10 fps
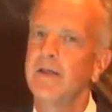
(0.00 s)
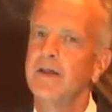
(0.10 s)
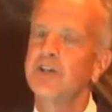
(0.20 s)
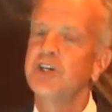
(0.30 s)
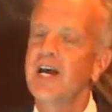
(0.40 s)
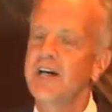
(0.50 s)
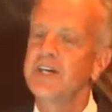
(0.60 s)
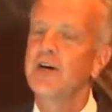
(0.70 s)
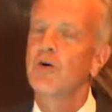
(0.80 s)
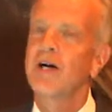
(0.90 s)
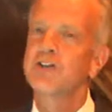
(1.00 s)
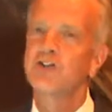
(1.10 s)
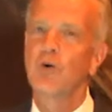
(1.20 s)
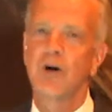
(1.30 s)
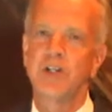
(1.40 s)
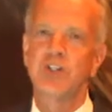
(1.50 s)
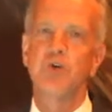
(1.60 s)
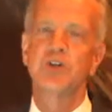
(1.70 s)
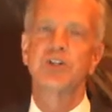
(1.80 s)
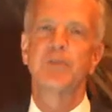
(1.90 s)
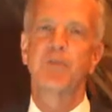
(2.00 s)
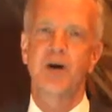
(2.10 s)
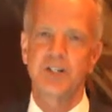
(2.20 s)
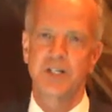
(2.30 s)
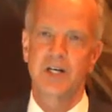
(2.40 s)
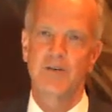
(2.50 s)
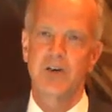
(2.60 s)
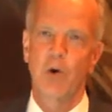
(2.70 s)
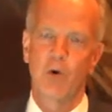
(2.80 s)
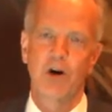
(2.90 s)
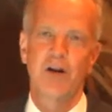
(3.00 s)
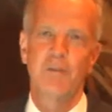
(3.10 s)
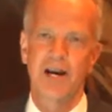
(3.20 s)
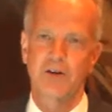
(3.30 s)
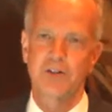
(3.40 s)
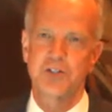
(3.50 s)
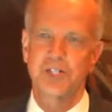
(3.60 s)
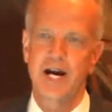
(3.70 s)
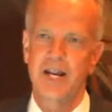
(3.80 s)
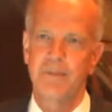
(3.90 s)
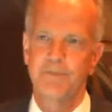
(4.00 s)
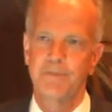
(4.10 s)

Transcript: She has a great story. She was the president of the Oregon Medical Society.